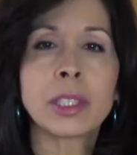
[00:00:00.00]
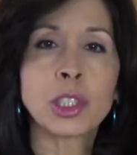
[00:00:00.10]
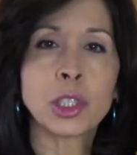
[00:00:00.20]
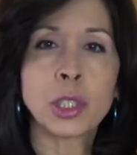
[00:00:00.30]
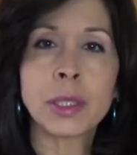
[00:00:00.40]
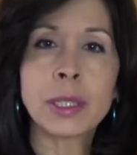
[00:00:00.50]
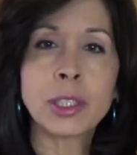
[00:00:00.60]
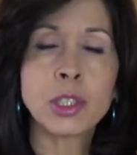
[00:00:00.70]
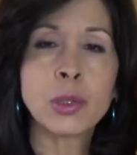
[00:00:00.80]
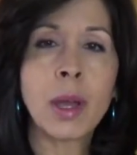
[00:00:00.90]
a shirt
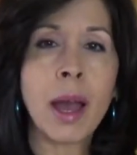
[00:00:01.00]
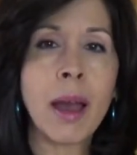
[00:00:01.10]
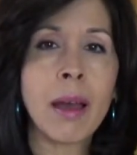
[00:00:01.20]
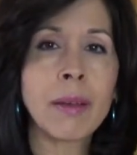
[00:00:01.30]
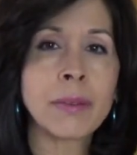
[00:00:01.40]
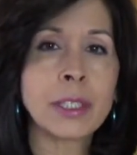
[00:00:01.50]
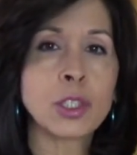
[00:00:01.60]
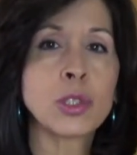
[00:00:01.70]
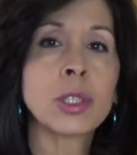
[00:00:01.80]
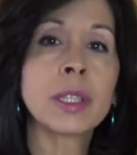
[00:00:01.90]
that you have
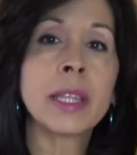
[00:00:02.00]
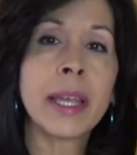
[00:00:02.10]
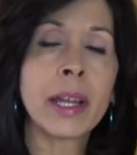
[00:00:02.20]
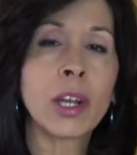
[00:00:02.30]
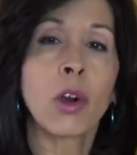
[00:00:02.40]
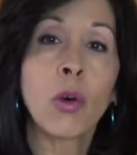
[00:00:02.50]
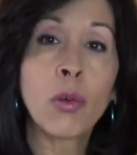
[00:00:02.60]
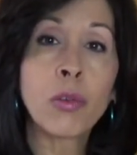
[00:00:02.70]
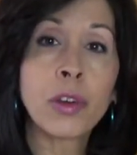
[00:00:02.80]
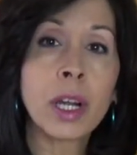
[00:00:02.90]
that you could layer
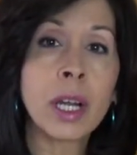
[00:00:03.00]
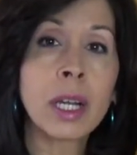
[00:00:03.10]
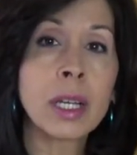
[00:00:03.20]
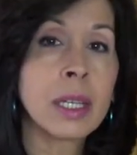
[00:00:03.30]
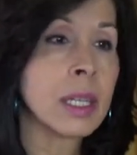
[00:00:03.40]
over.